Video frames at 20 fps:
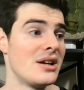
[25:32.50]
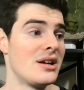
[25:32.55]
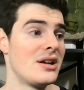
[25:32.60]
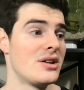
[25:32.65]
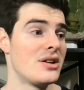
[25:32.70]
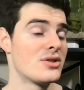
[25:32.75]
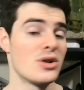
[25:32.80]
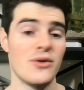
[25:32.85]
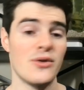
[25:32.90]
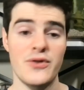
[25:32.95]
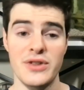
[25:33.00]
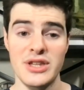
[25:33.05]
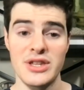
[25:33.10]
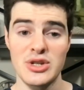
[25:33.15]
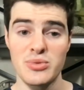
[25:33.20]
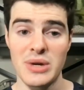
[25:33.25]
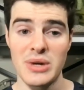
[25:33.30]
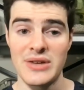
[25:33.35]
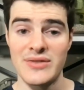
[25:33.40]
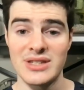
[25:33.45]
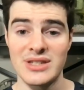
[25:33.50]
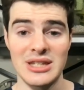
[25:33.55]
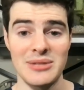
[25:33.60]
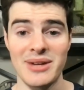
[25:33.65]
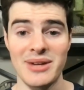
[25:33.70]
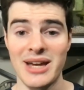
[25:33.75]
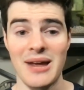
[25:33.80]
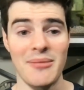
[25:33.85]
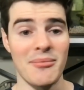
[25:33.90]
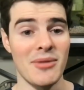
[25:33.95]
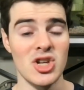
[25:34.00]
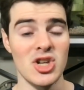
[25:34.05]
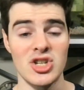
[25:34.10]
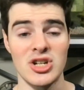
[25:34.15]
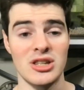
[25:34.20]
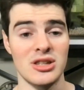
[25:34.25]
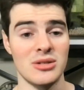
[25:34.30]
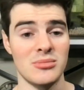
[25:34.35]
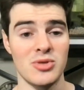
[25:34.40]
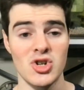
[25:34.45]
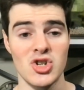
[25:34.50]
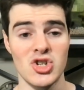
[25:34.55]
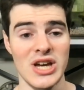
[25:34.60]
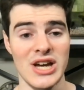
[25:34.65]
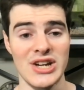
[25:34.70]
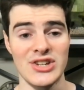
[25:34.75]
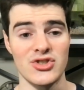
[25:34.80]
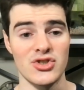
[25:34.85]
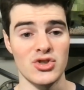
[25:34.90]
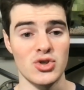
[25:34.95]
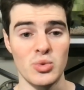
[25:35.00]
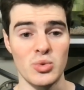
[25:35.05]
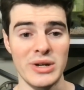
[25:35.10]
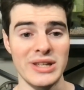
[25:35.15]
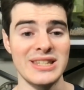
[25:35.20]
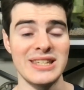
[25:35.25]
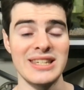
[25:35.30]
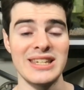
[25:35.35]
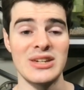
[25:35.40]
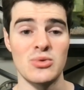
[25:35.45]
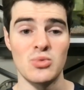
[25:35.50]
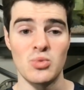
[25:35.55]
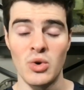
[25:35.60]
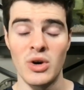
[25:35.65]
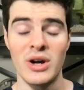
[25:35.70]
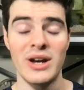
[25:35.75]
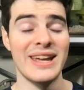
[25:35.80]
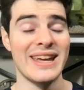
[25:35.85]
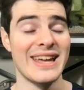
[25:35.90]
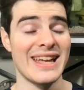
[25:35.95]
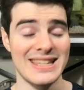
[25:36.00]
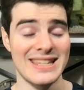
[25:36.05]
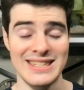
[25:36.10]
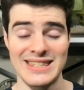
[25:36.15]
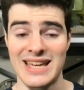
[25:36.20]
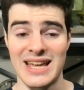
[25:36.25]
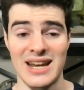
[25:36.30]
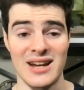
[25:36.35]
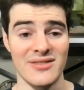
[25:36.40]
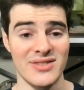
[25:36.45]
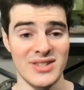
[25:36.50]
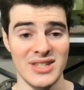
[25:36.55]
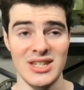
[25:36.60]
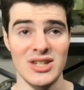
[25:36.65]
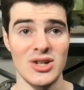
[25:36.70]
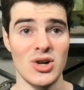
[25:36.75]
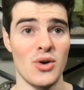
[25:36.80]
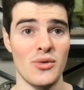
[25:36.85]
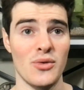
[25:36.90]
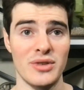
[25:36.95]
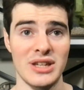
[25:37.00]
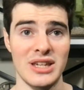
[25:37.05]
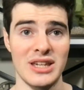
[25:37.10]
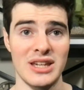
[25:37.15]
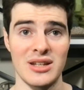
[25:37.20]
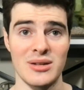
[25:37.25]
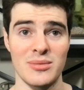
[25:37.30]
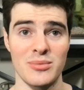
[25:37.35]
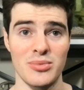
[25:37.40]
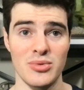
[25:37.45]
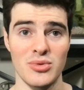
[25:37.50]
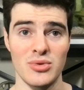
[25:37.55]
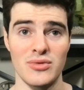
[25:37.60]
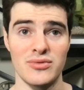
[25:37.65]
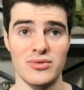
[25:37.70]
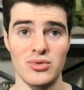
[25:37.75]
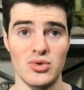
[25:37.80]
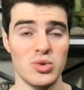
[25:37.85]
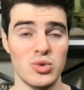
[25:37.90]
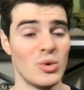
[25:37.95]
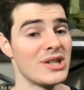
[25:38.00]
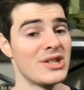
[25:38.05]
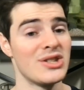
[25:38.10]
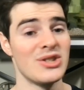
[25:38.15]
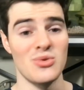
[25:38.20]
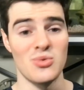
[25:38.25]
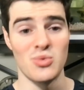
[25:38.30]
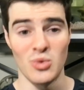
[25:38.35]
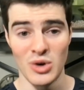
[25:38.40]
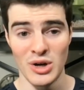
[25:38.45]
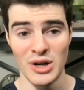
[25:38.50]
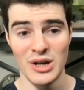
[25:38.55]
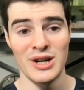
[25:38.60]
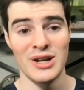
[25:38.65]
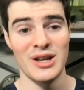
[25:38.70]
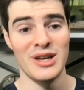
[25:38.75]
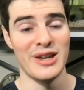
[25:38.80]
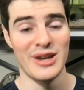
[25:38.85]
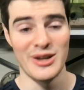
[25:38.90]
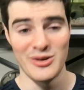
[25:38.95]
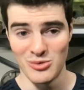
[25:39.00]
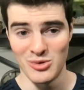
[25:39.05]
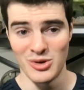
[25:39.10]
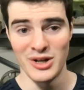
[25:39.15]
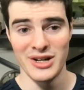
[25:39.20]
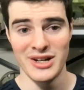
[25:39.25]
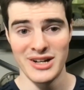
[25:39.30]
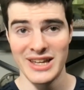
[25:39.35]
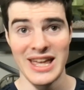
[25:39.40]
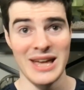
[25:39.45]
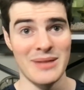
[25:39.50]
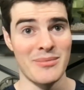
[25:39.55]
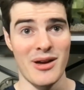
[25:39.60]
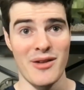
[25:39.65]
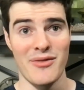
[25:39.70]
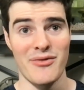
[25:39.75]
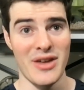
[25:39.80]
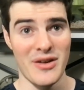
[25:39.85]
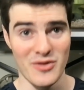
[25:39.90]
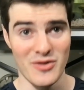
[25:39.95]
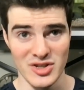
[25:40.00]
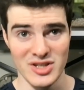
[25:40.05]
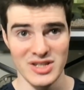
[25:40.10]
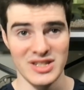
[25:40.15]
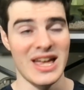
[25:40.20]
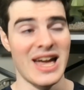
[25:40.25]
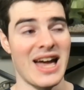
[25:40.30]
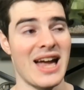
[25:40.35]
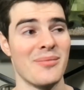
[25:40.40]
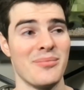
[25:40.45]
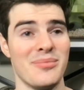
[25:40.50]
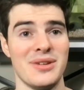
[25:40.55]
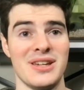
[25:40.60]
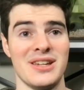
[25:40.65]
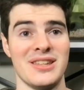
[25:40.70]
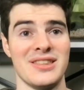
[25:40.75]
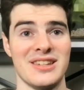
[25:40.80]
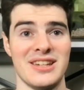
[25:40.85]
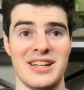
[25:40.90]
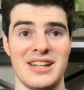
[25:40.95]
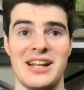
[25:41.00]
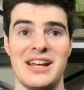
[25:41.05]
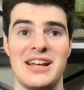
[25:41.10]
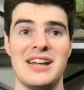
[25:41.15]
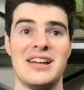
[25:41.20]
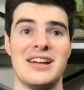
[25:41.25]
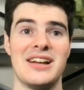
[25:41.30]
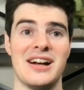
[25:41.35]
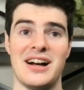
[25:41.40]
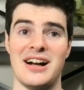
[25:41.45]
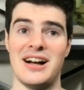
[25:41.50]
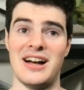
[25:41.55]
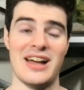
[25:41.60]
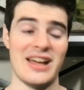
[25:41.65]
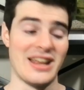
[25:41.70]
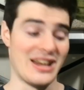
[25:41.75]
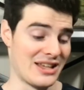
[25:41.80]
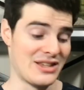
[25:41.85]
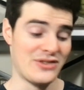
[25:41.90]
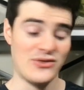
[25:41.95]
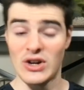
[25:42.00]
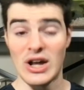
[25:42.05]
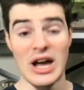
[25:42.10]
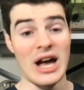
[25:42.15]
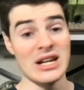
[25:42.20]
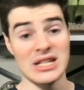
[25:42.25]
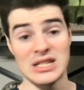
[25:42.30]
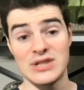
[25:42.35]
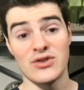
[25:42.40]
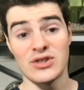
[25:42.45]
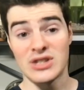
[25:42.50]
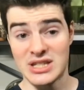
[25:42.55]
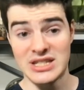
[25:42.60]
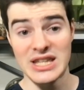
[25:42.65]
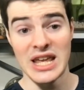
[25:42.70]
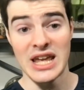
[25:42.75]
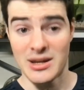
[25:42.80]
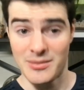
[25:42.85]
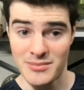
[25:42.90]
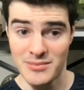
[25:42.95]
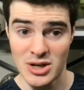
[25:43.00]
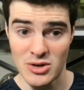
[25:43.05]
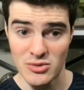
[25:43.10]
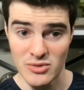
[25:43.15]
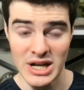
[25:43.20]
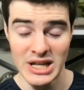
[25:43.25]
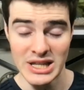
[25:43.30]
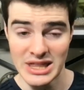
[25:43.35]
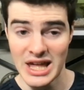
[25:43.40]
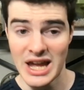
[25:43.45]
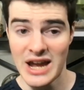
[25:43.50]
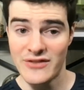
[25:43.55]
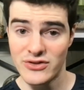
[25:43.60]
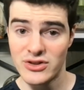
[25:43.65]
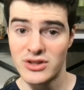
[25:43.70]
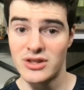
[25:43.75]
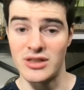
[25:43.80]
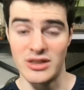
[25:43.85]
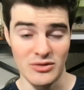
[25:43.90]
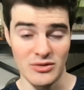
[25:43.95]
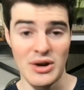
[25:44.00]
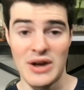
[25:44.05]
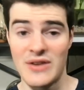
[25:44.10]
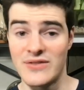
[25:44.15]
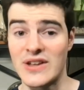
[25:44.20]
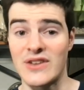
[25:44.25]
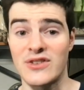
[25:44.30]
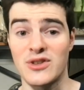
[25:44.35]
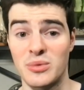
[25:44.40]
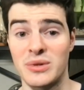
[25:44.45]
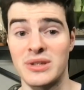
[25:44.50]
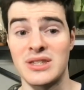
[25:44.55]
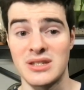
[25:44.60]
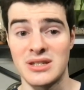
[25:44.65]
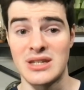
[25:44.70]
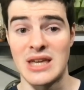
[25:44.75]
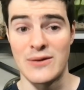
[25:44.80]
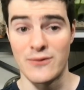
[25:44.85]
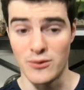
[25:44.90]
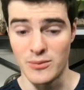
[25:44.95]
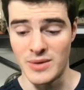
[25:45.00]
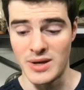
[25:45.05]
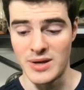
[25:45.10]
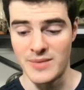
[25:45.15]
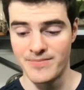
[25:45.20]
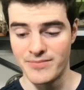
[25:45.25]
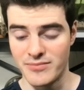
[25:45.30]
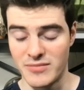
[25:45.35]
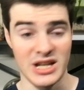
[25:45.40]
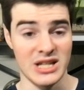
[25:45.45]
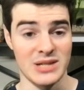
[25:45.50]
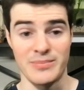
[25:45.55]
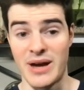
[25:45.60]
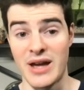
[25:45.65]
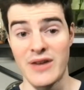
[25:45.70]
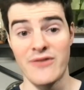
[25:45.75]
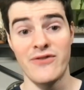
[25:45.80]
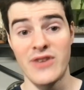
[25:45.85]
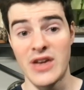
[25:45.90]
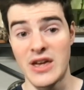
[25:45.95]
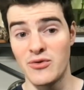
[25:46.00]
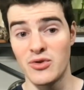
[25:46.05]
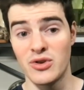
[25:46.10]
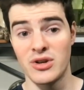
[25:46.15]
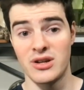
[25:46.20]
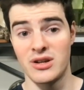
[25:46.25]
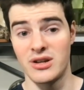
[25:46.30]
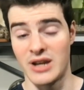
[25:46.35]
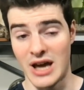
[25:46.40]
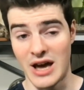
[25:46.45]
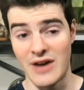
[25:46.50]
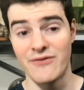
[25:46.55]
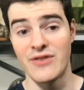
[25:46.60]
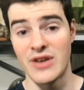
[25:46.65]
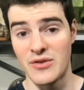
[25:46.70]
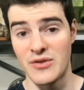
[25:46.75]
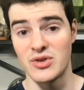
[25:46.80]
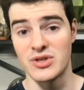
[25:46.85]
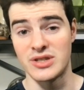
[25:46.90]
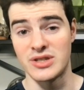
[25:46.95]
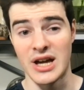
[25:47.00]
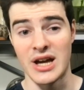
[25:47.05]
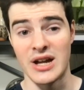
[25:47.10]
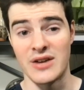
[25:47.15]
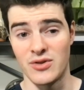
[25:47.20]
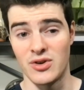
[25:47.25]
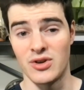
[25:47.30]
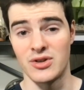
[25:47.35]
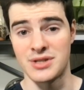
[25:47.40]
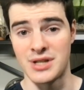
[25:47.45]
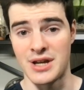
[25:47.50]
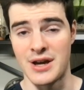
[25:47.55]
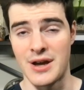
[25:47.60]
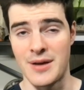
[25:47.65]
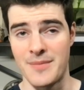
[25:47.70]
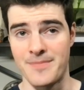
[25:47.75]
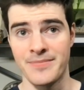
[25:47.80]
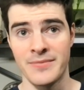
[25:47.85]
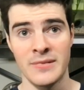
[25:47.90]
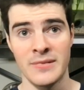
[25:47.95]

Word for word: So for this Ravens team, again, I mentioned that Lamar Jackson twenty and one against the N F C. Hopefully he can improve to twenty-one and one. Again, my favorite stat being that, uh, and it's for honestly for the sake of me, right? They have to, the Ravens have to win this game for me because my favorite, not favorite stat of all time